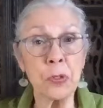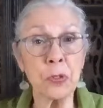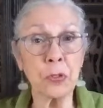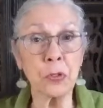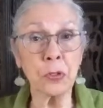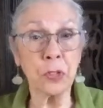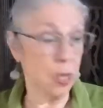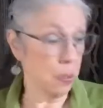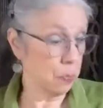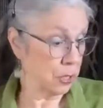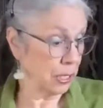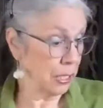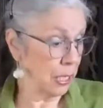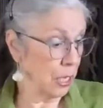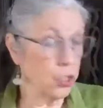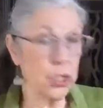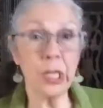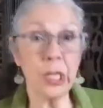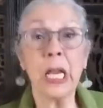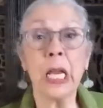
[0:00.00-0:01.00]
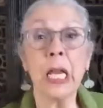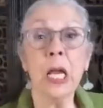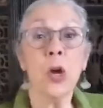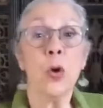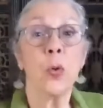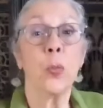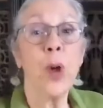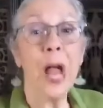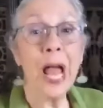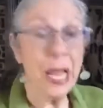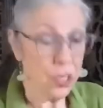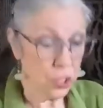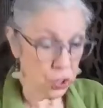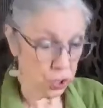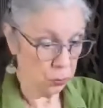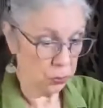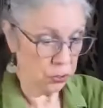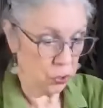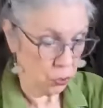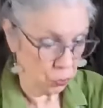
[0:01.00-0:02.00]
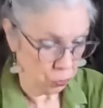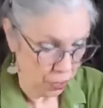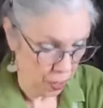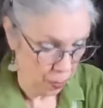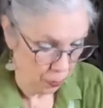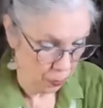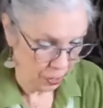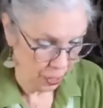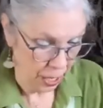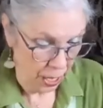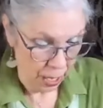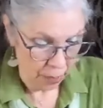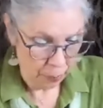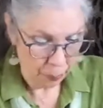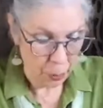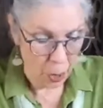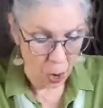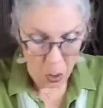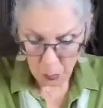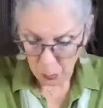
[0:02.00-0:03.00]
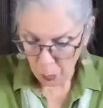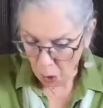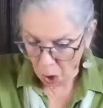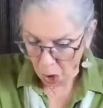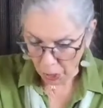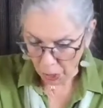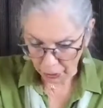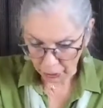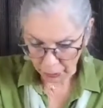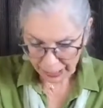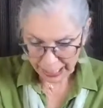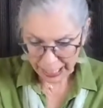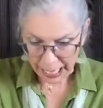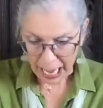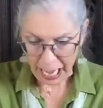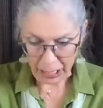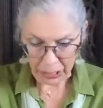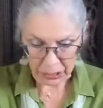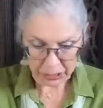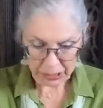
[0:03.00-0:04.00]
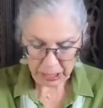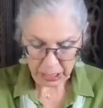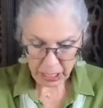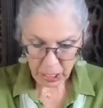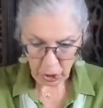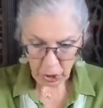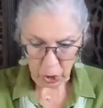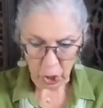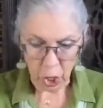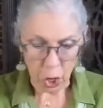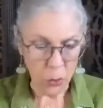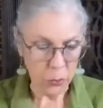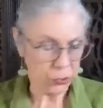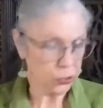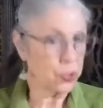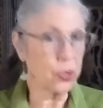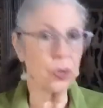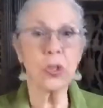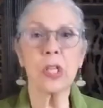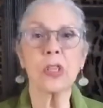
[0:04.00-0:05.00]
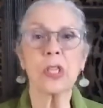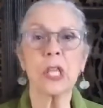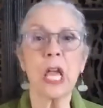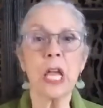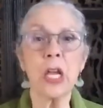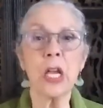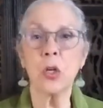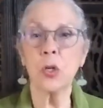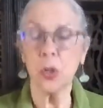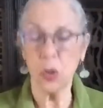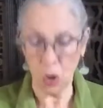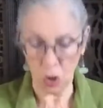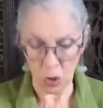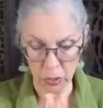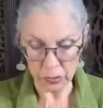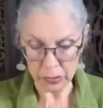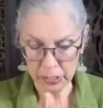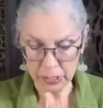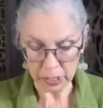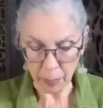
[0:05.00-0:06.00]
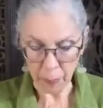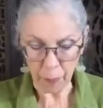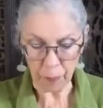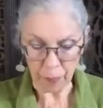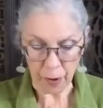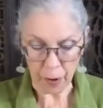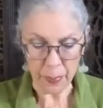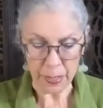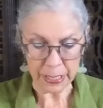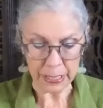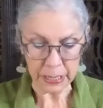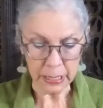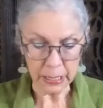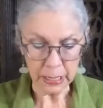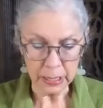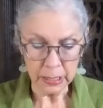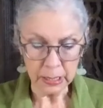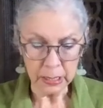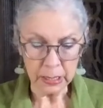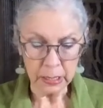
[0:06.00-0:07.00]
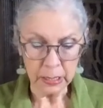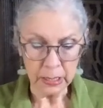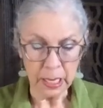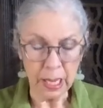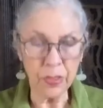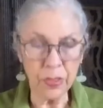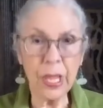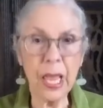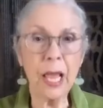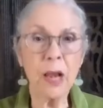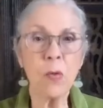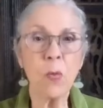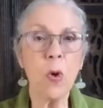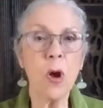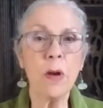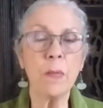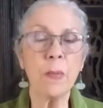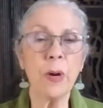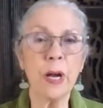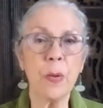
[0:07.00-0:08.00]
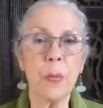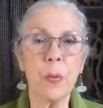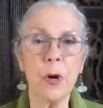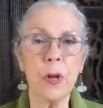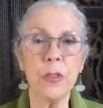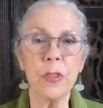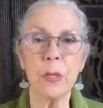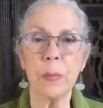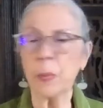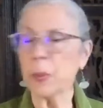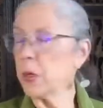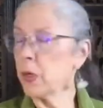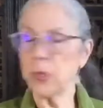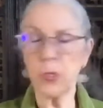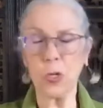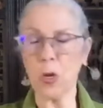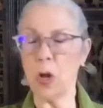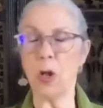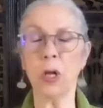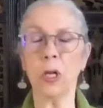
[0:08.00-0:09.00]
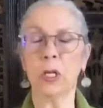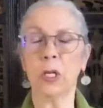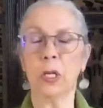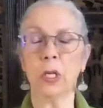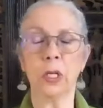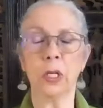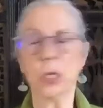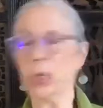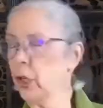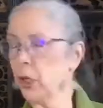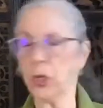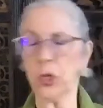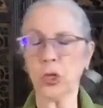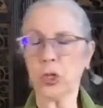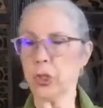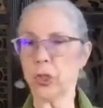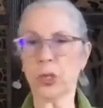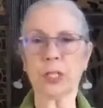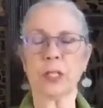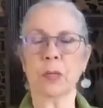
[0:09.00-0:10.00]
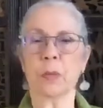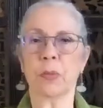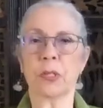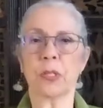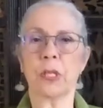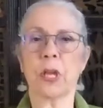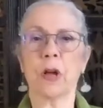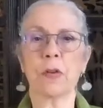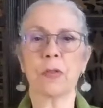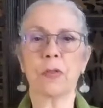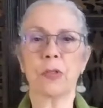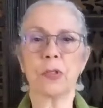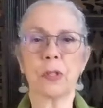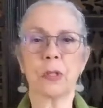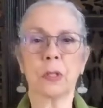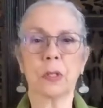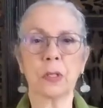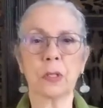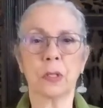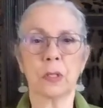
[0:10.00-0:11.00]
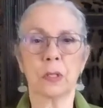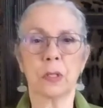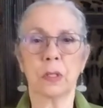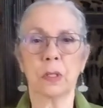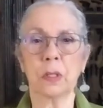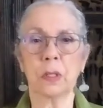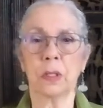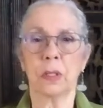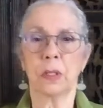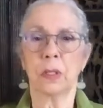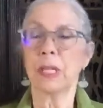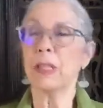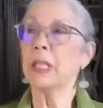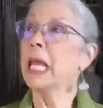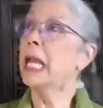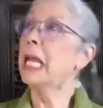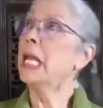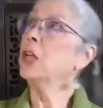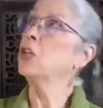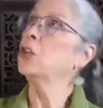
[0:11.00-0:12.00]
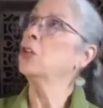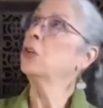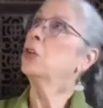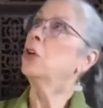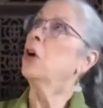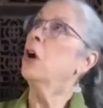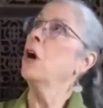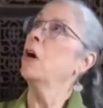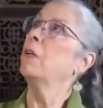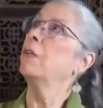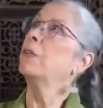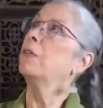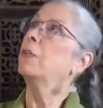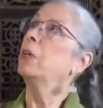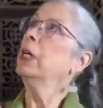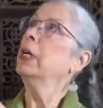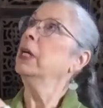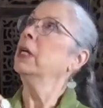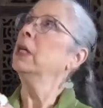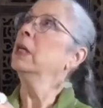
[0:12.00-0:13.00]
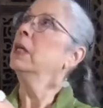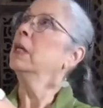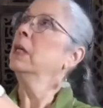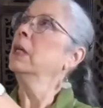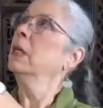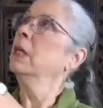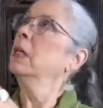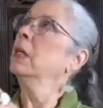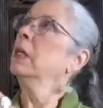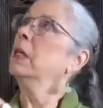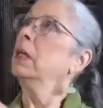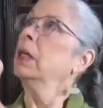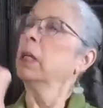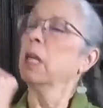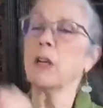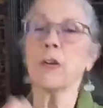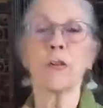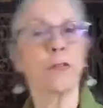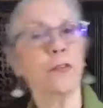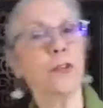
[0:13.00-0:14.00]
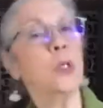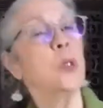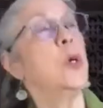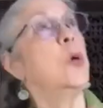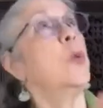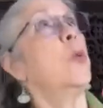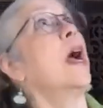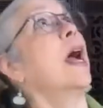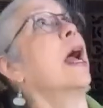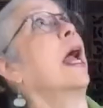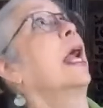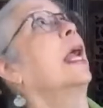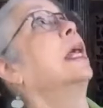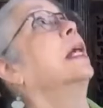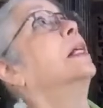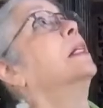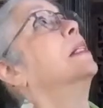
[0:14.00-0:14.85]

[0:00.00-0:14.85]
could come to the edge, and he ran to a stream and he brought water and he held it close so that they could all sip from it. And then one by one the birds all shook themselves and they took off and flew away